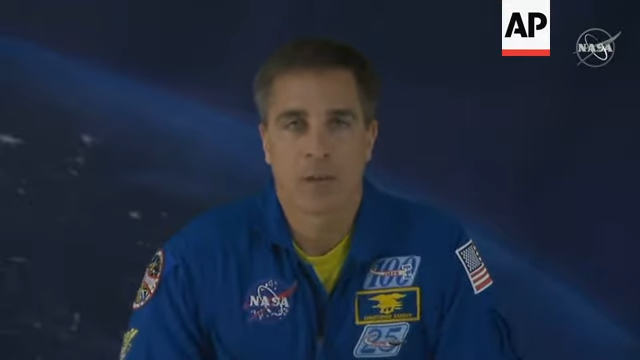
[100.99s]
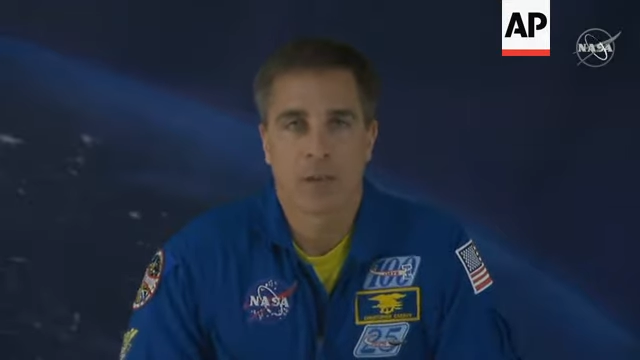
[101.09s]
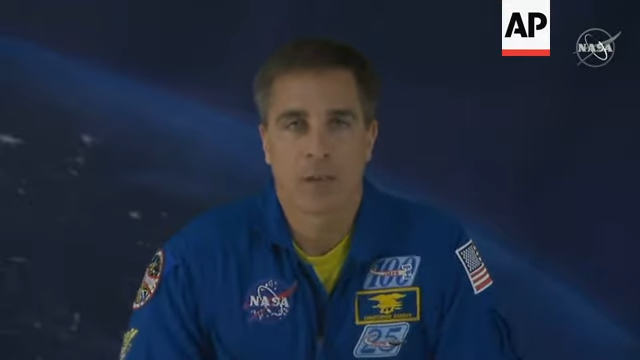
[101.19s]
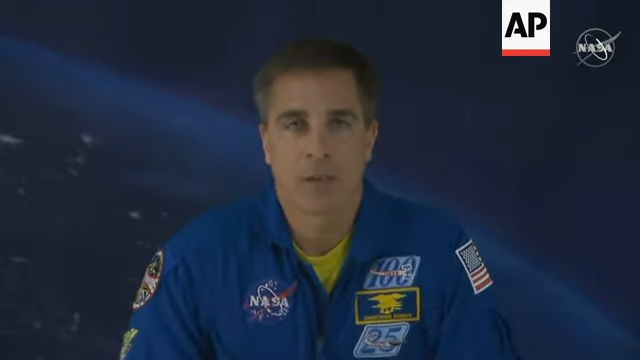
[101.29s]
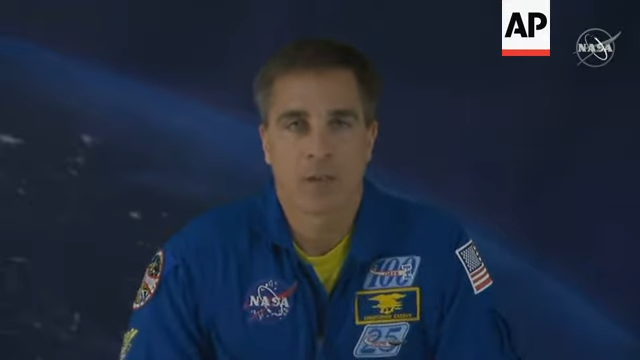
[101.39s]

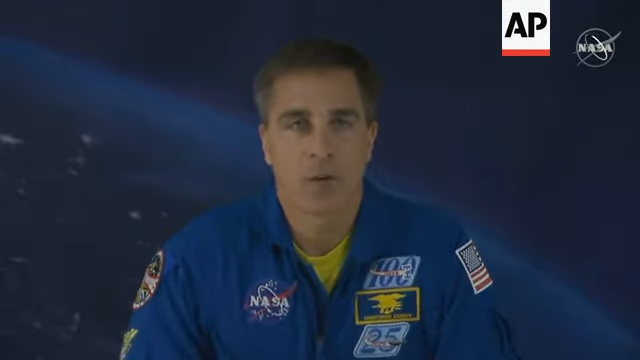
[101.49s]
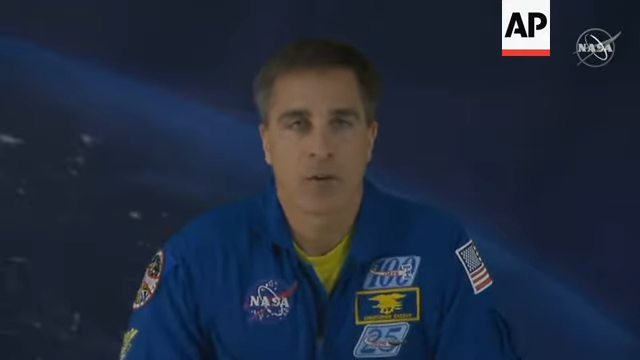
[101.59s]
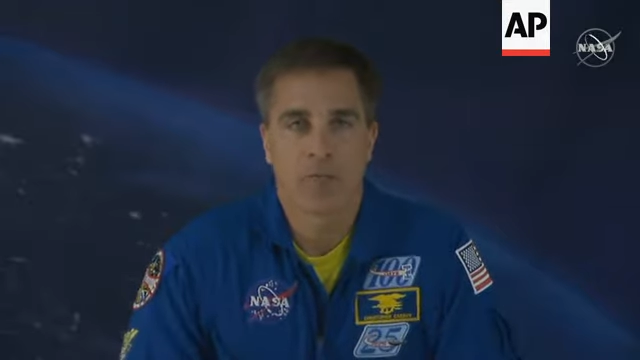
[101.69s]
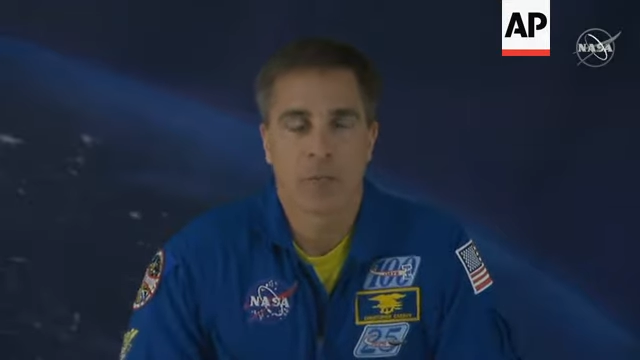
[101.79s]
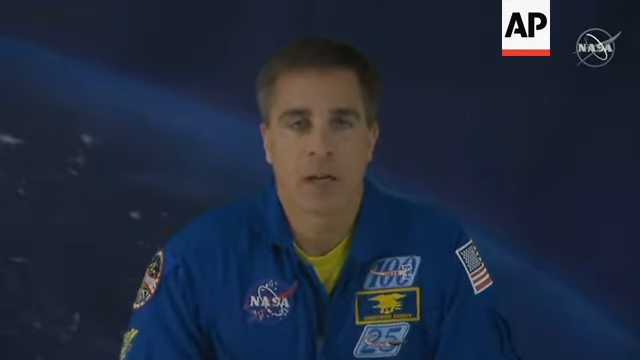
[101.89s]
a
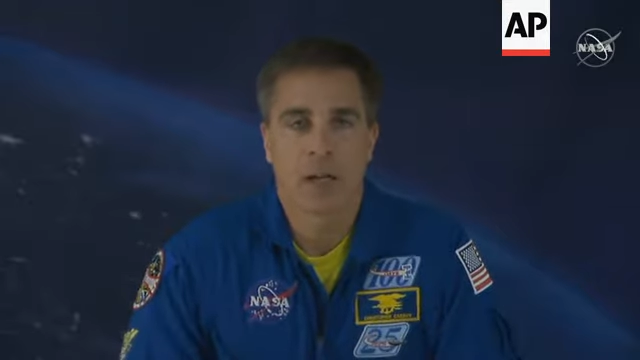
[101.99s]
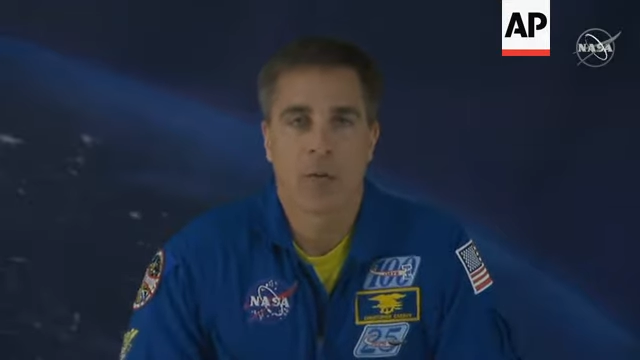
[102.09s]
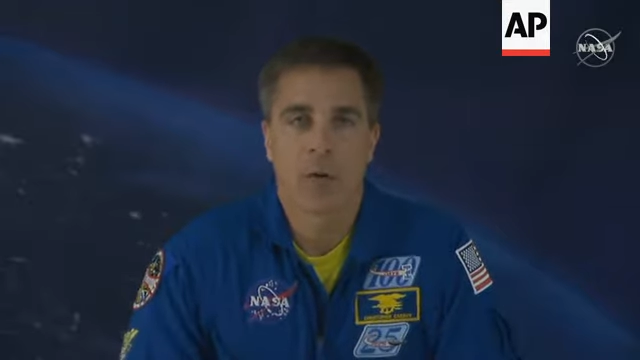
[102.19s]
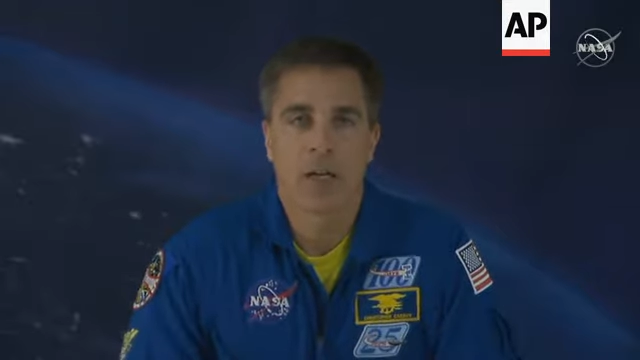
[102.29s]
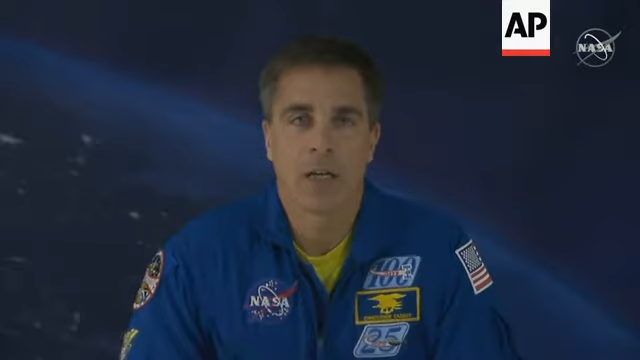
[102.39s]
quarter of a mile
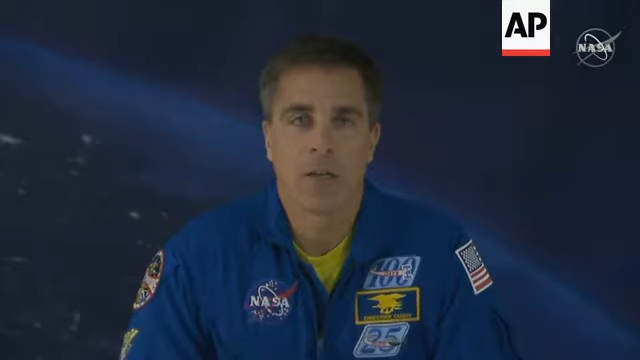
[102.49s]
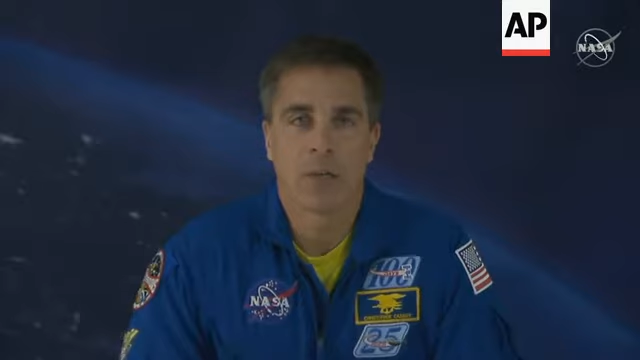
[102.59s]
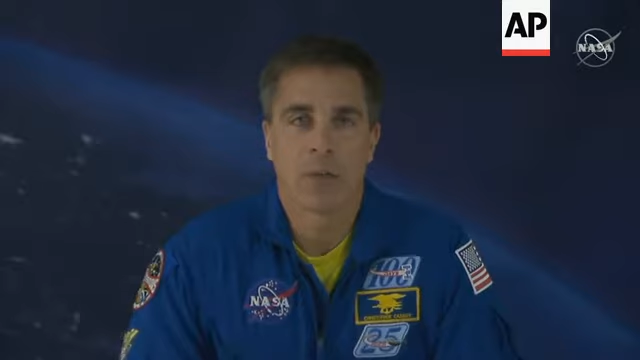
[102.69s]
away.